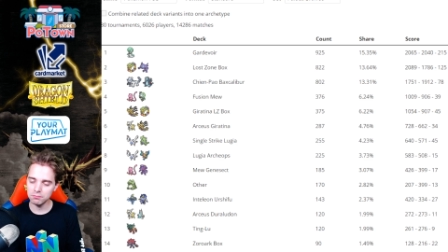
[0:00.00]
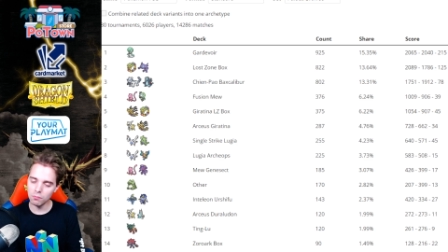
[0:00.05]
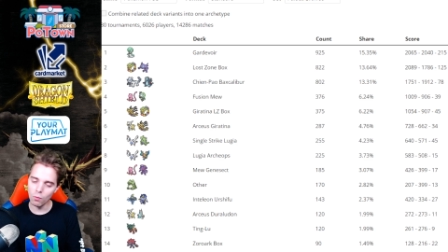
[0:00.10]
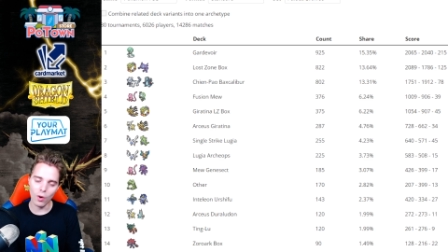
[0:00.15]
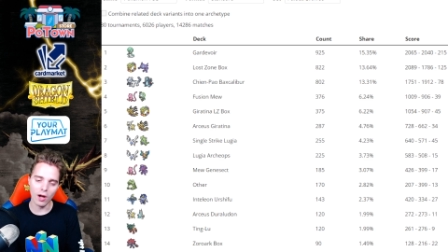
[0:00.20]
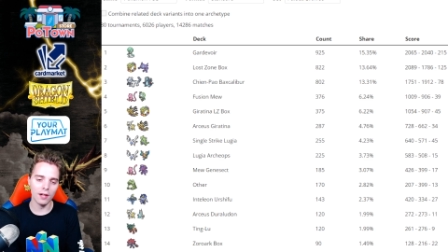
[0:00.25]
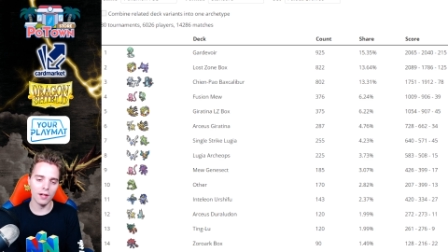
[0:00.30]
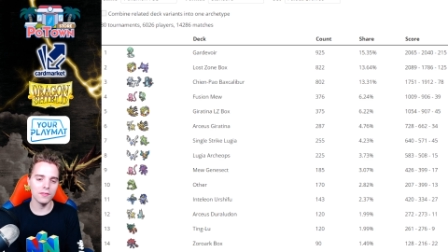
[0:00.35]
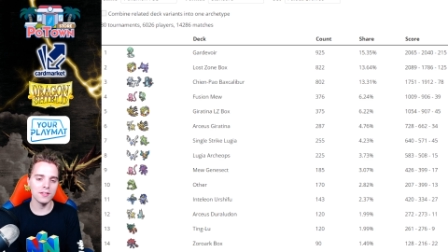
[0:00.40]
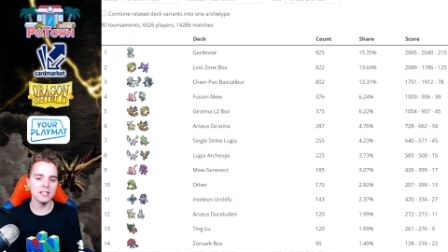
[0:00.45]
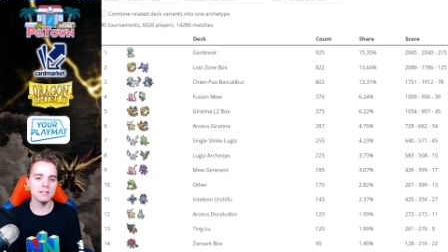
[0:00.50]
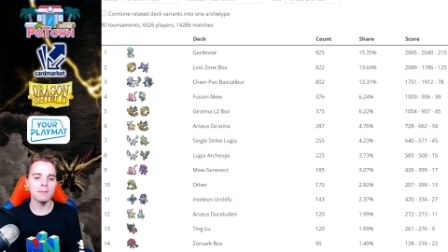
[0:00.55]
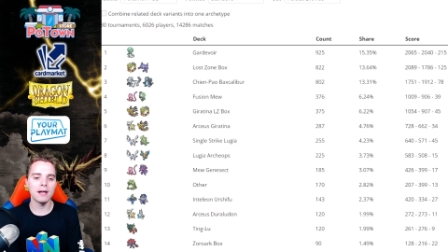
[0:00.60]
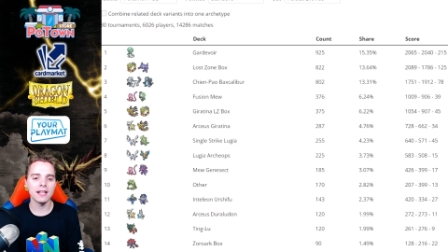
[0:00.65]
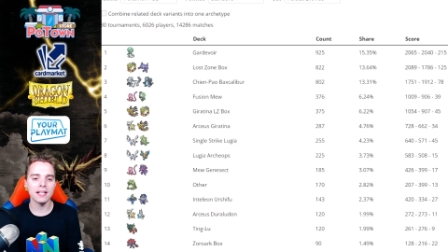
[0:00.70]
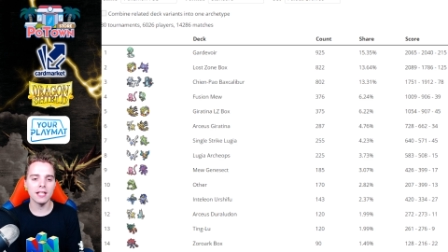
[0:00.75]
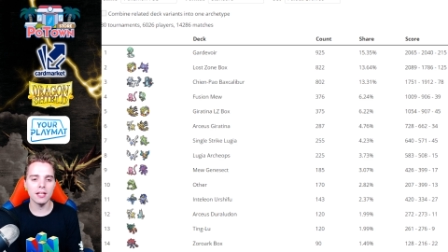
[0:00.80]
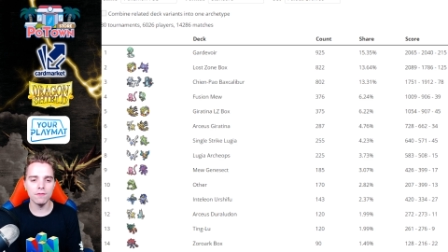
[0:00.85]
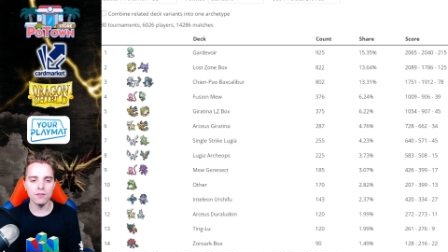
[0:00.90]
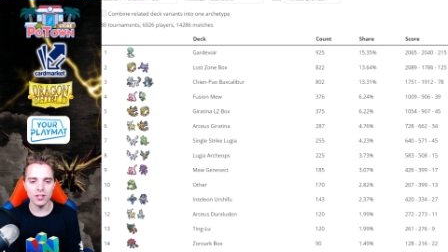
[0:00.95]
Well, this
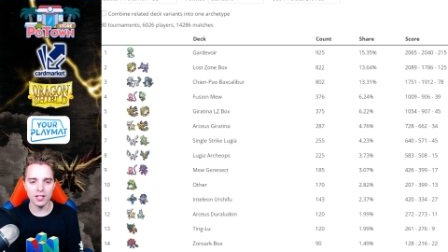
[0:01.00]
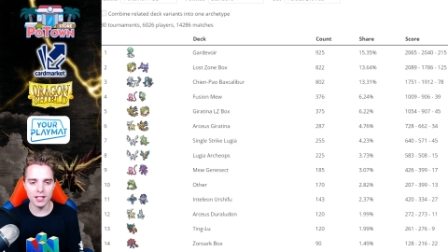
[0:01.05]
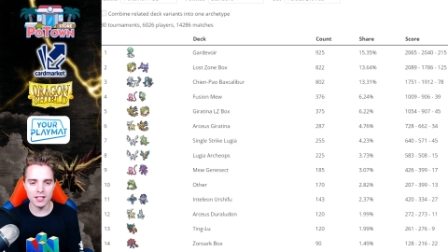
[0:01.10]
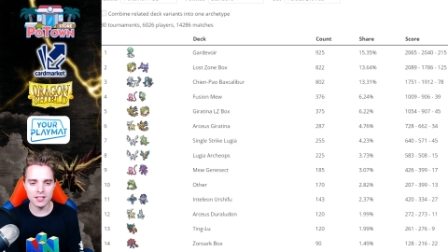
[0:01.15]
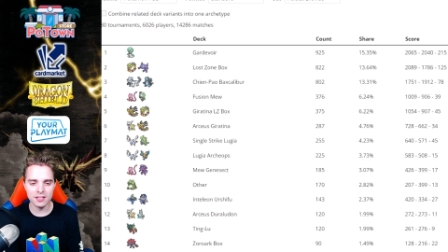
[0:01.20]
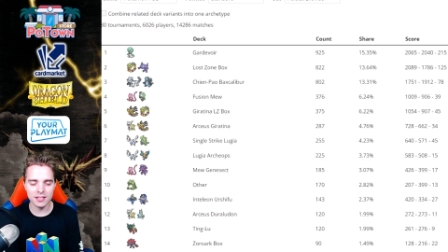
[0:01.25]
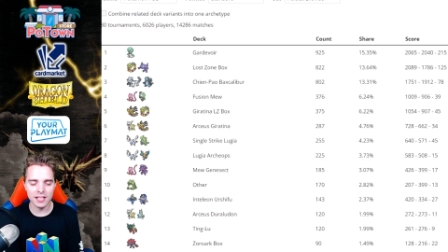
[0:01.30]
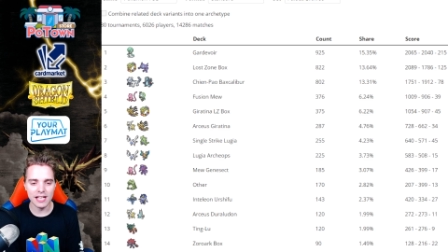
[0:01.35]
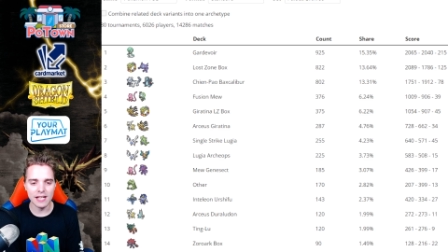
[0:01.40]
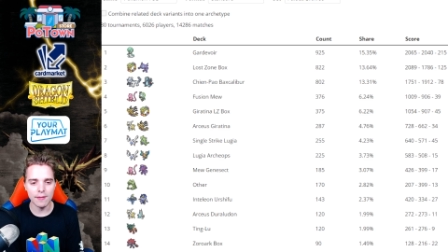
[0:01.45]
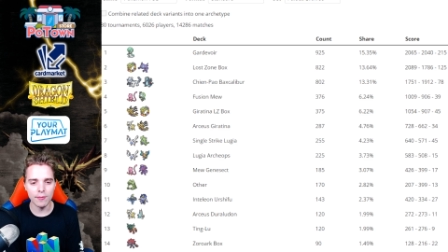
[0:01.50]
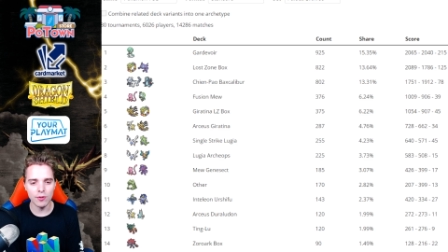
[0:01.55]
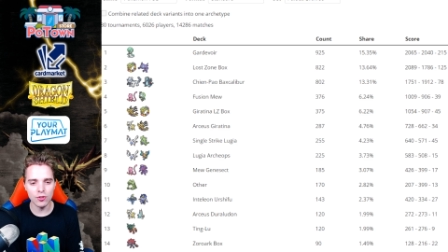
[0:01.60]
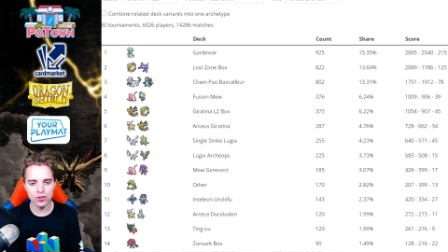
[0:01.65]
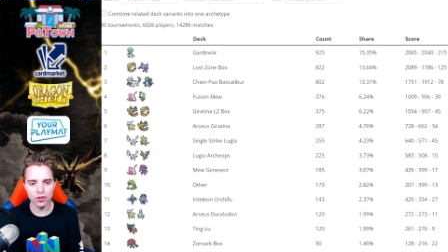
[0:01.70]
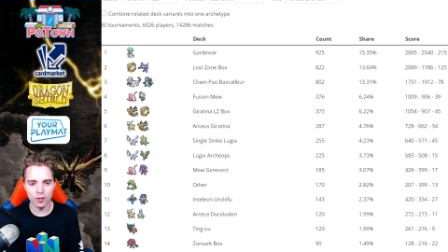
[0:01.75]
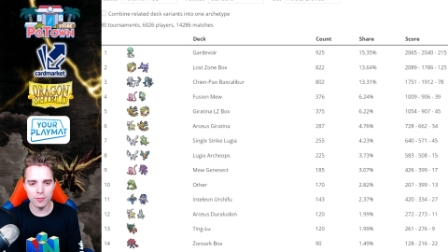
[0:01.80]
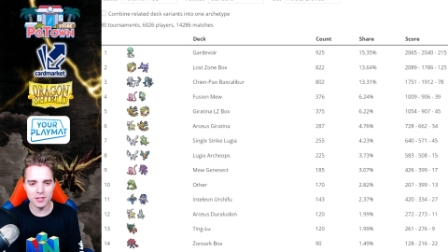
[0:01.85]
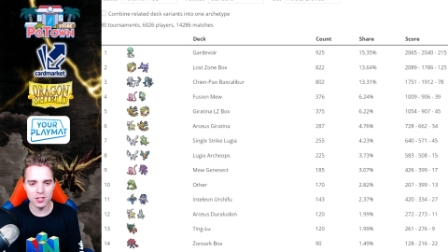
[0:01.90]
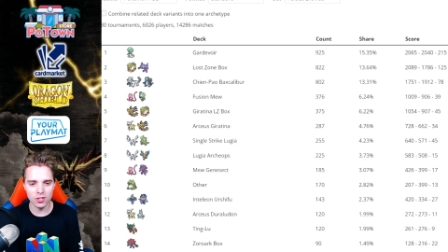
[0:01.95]
might give you an insight, and I'm
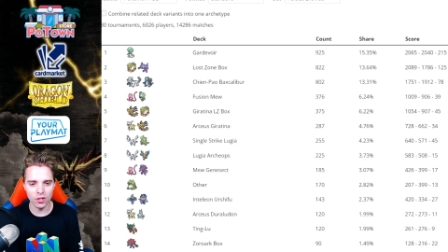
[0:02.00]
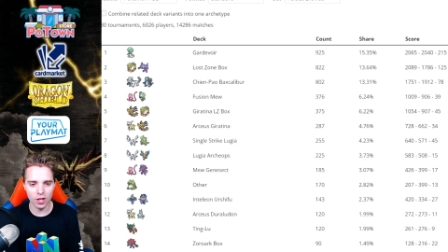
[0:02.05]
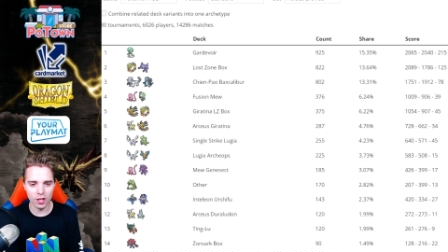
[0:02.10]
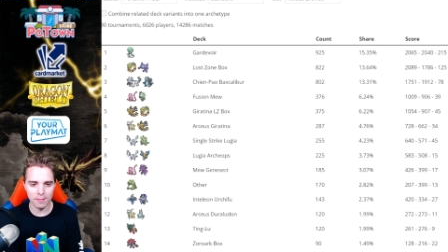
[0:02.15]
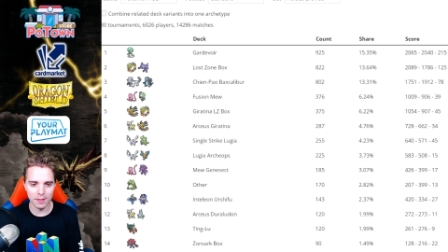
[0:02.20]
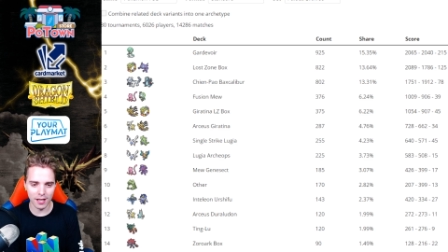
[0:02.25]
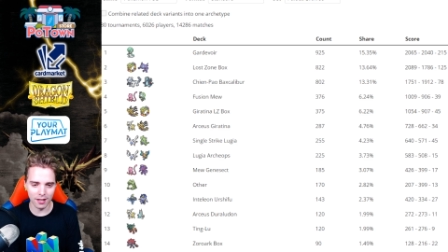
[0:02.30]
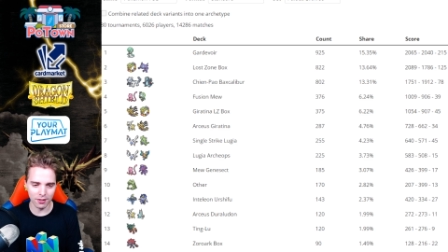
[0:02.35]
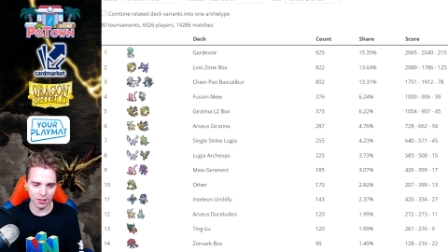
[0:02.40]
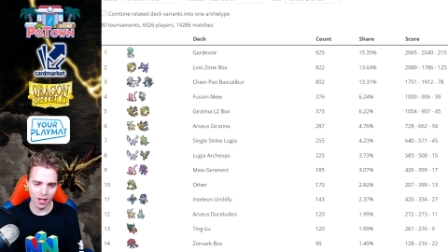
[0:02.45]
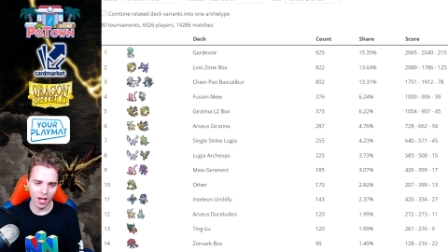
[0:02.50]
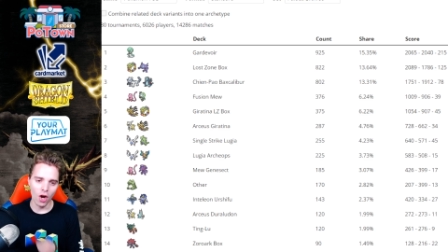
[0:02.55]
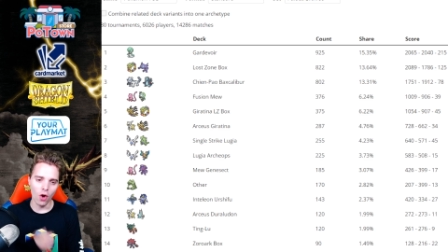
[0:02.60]
also gonna be talking about